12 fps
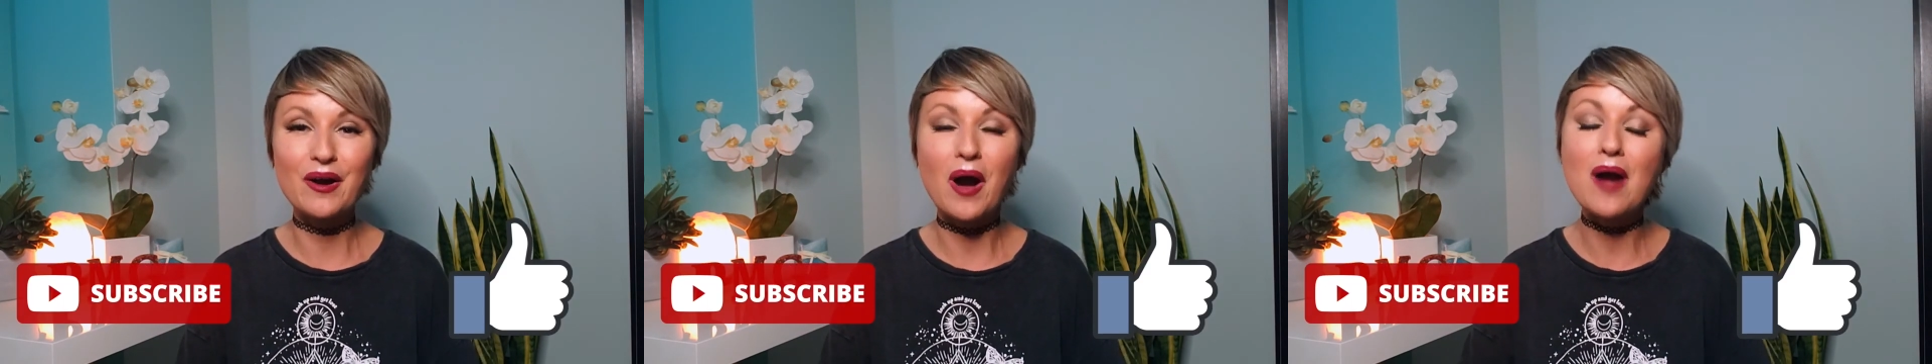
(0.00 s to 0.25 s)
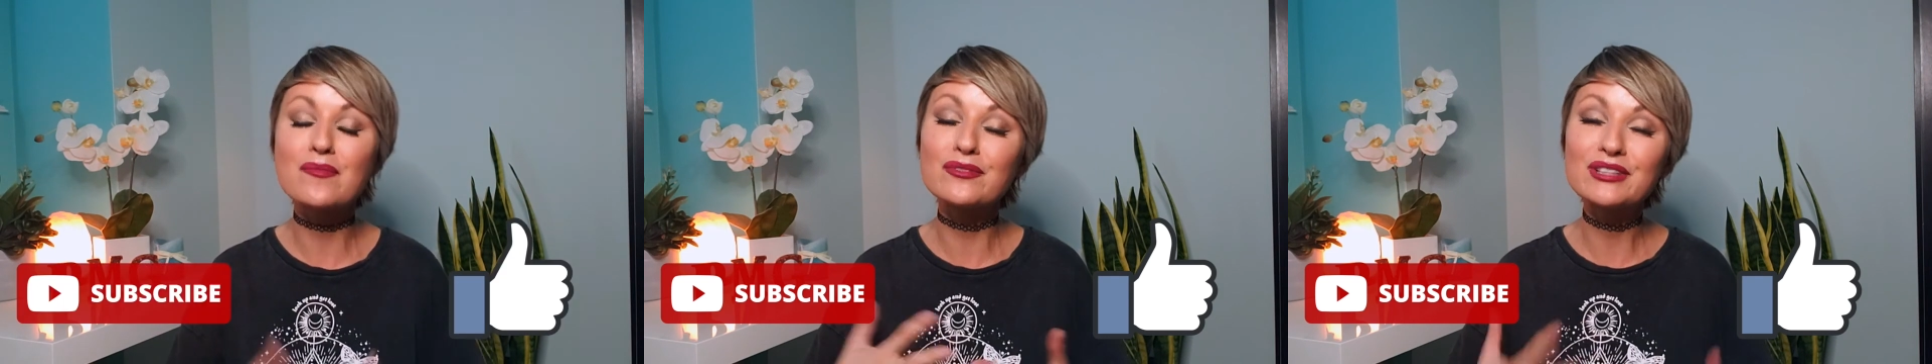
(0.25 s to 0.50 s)

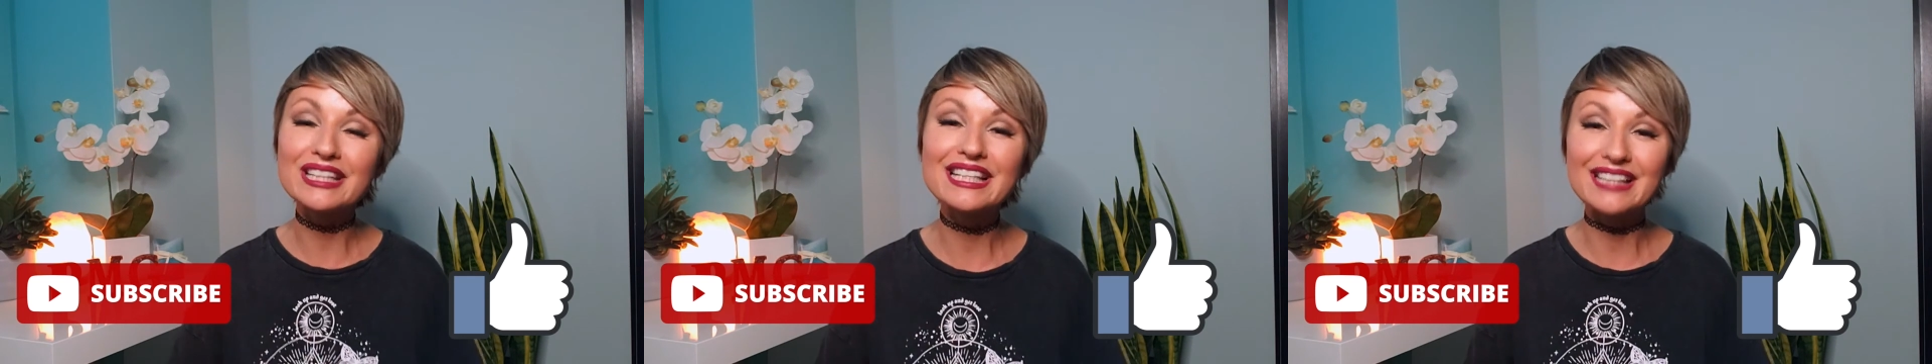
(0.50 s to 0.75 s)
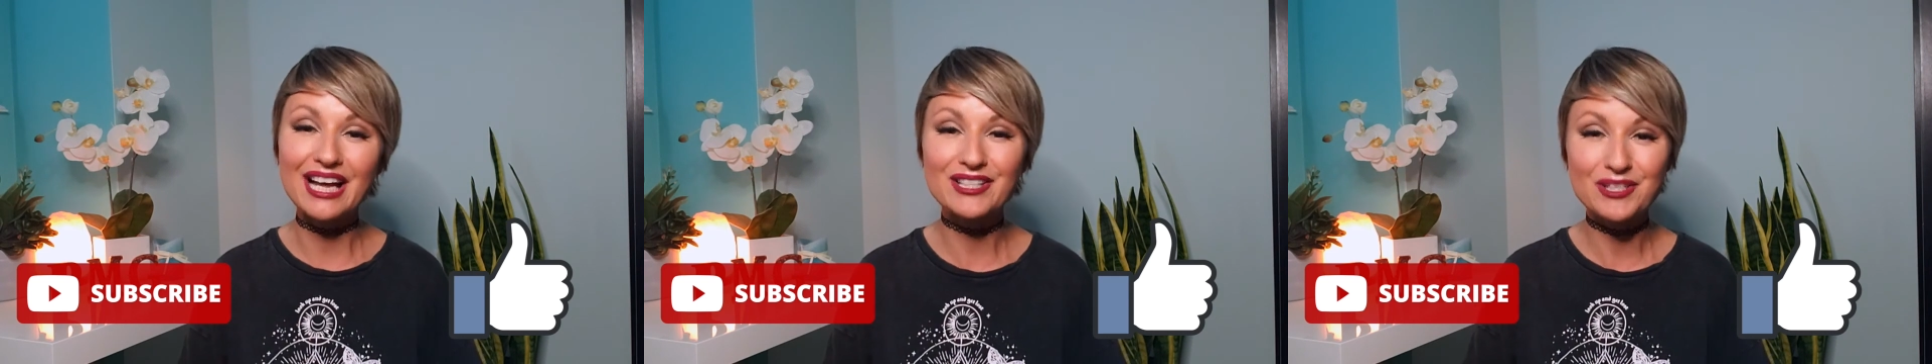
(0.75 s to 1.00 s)
I'm really
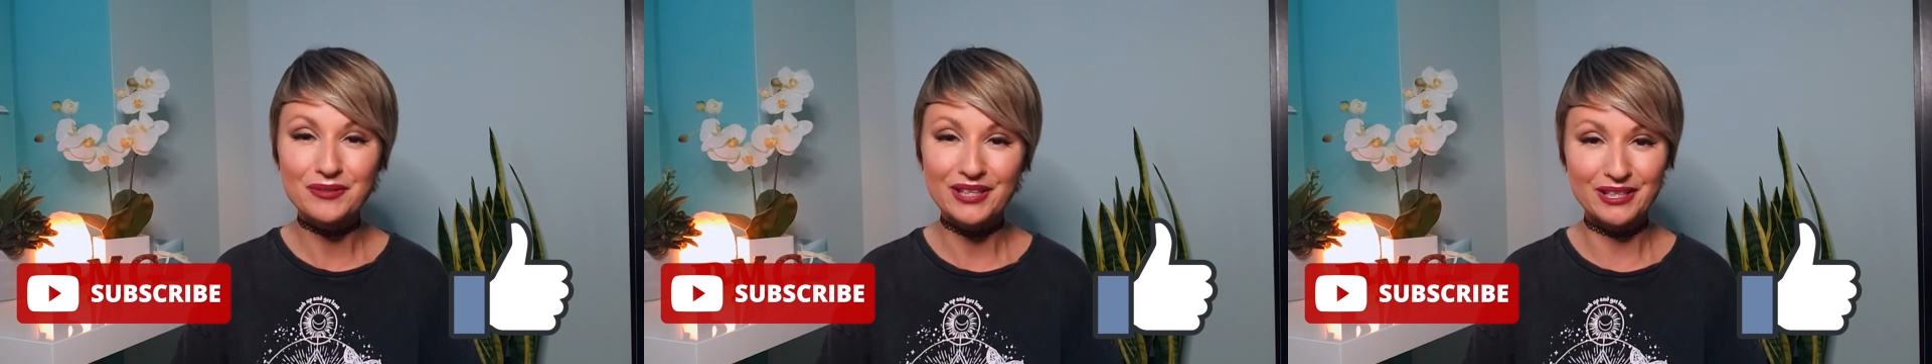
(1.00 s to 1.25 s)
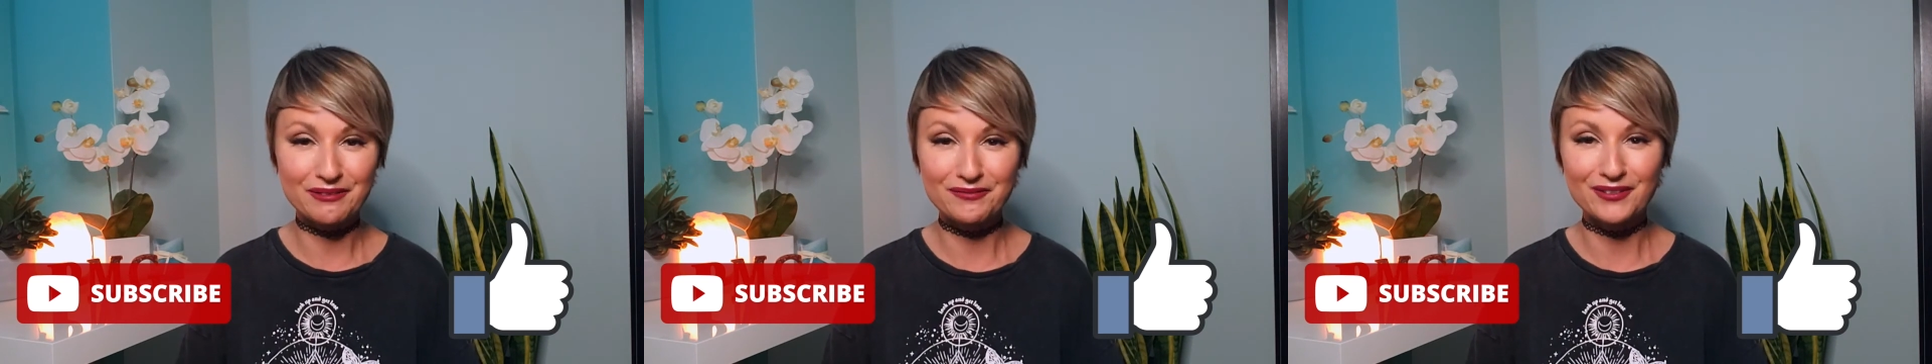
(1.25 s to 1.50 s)
glad you were
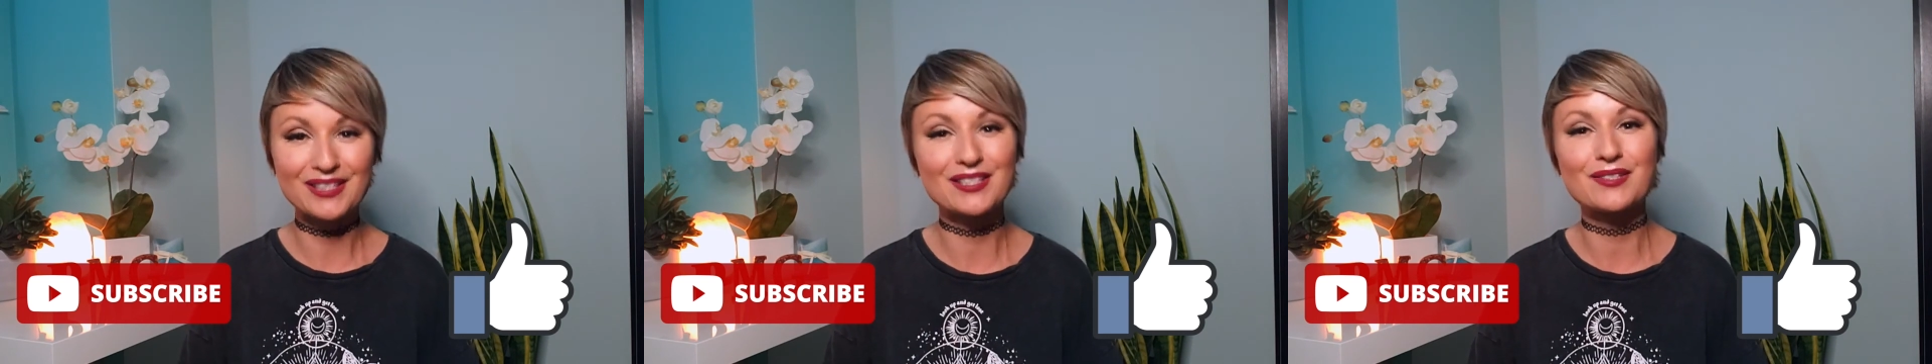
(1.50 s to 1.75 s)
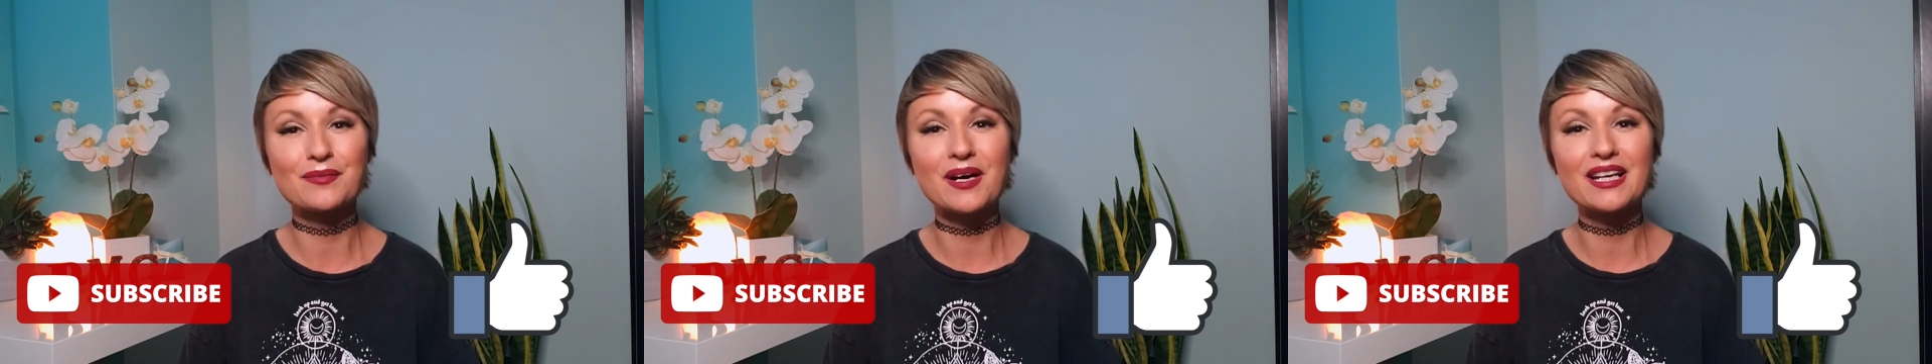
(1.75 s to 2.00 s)
here for this
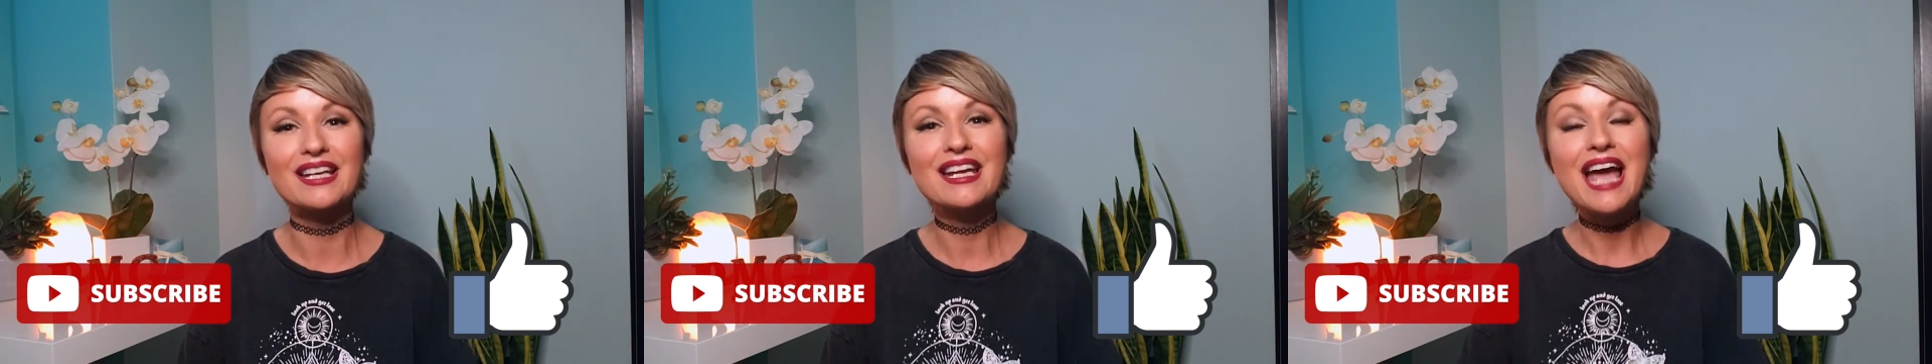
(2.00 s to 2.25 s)
one,